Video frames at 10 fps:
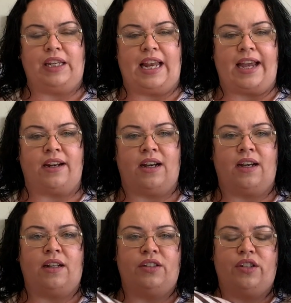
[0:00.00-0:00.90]

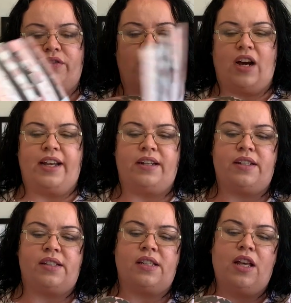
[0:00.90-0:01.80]
planner
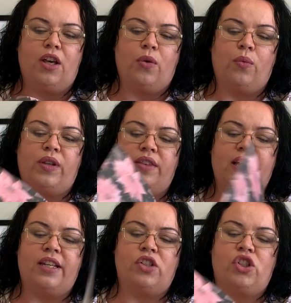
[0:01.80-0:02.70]
dividers with
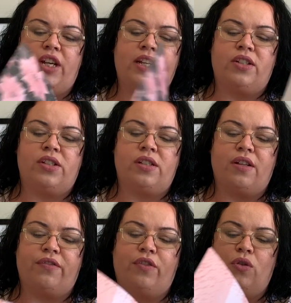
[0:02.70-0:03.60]
these
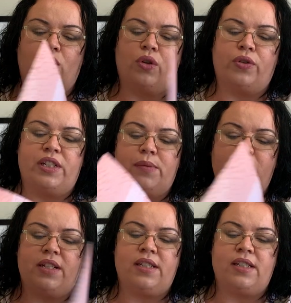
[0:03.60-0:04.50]
sheets for
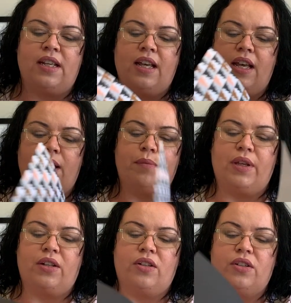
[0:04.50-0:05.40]
Christmas,
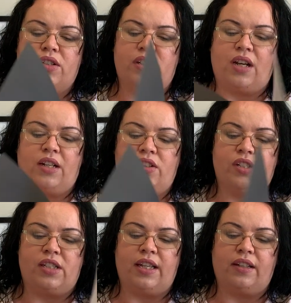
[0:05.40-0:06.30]
because I
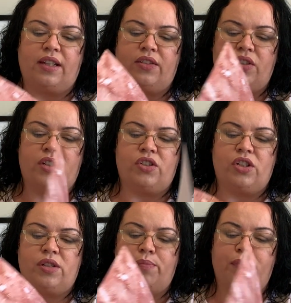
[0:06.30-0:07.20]
just think that it's
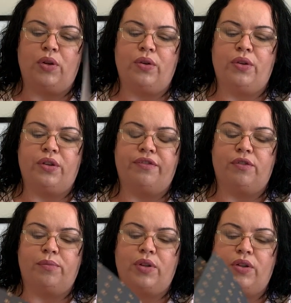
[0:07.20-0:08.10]
just
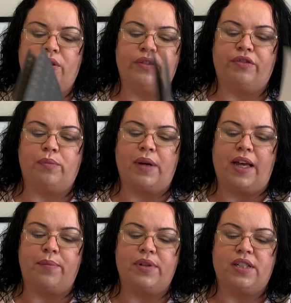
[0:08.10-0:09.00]
beautiful, beautiful
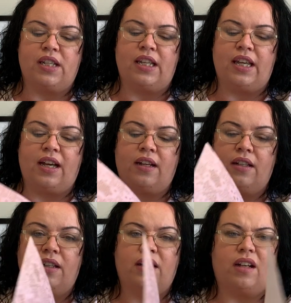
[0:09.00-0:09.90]
papers in here.
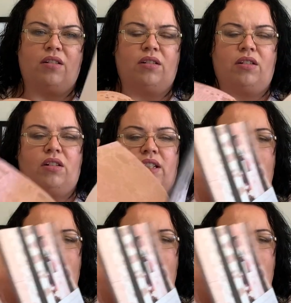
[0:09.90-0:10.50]
Oh God,